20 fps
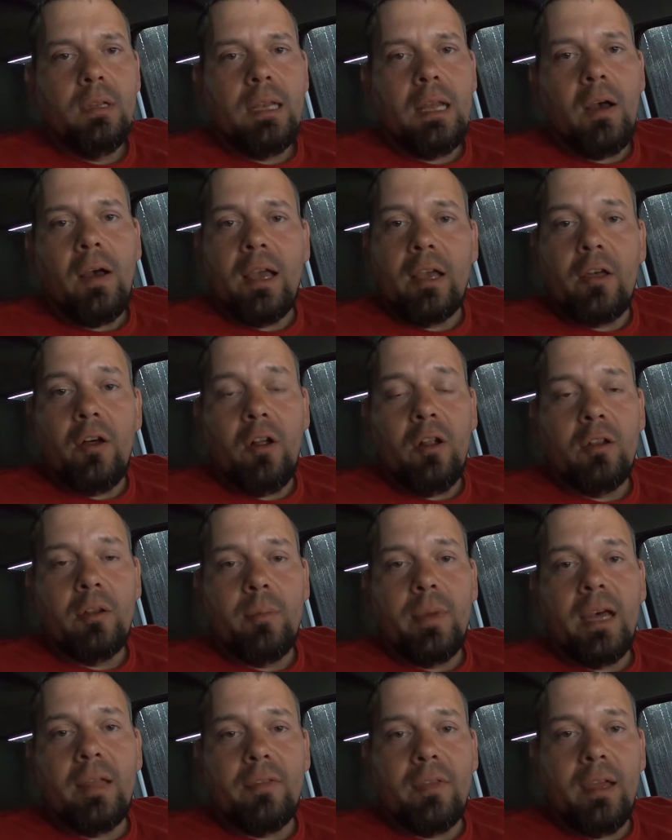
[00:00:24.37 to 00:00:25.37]
Now, I called
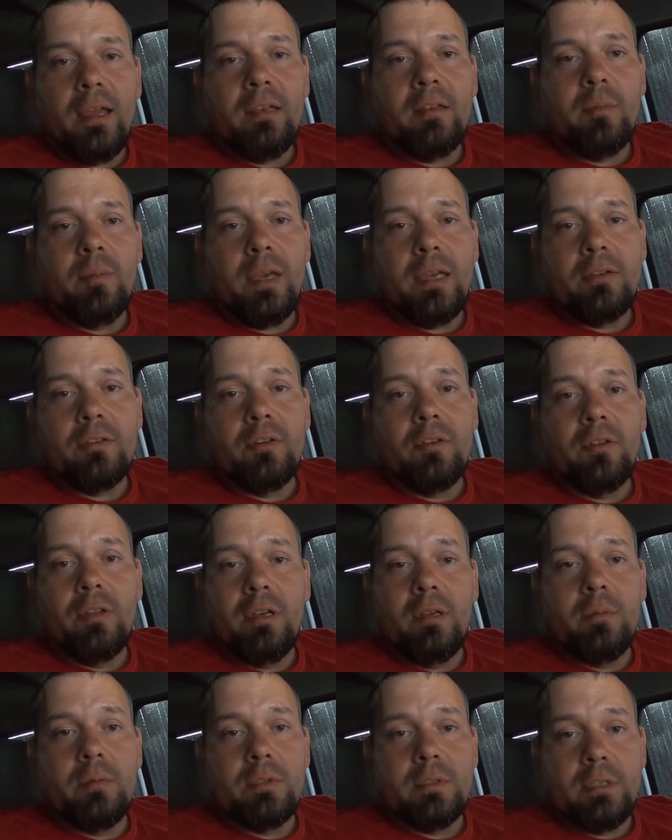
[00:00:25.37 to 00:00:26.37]
about that to make sure that
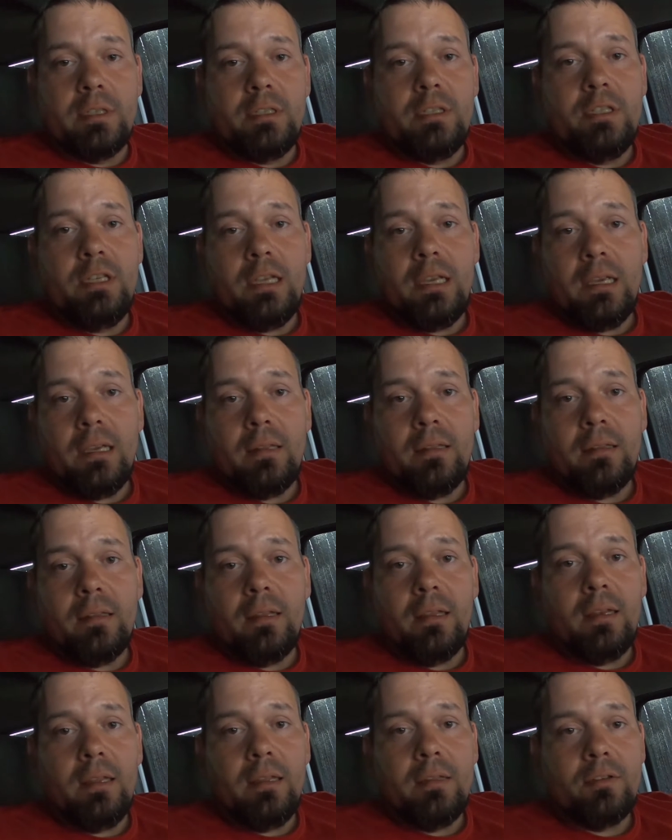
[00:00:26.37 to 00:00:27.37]
it was legit,
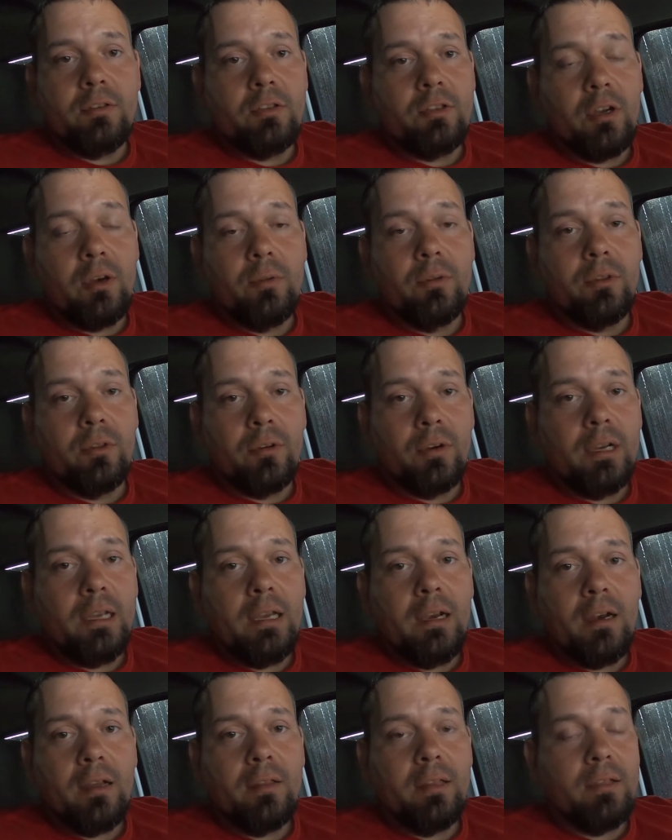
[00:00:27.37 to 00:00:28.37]
that it showed 3
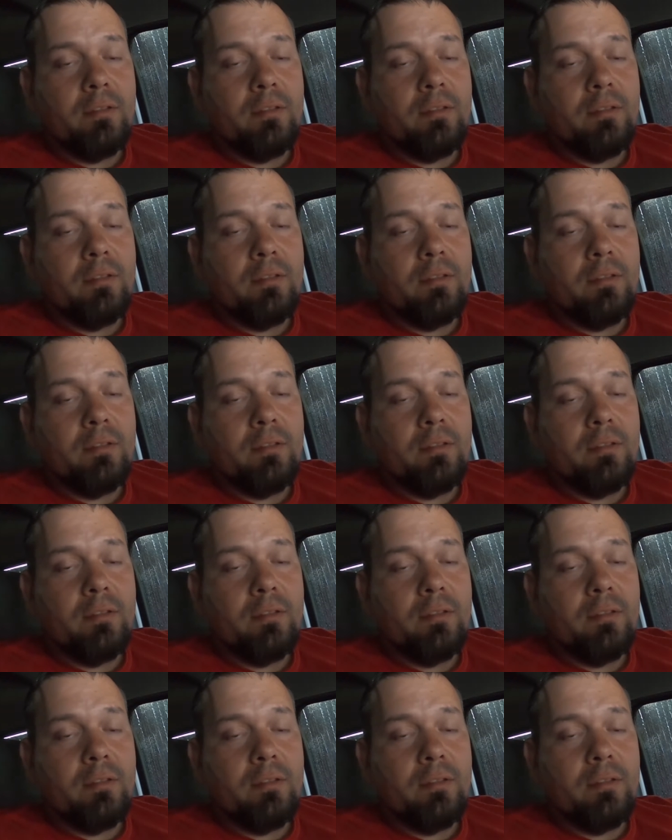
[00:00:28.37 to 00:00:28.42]
on.